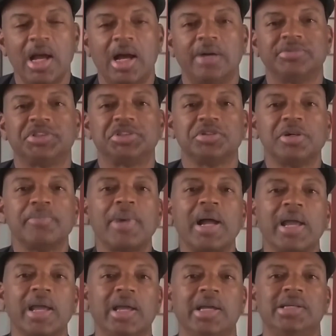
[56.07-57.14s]
I'm showing my
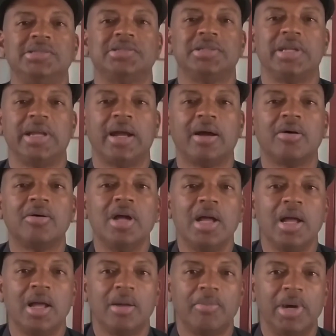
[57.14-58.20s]
age now,
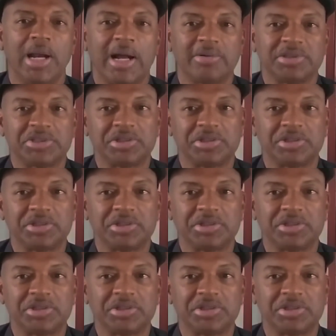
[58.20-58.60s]
but I was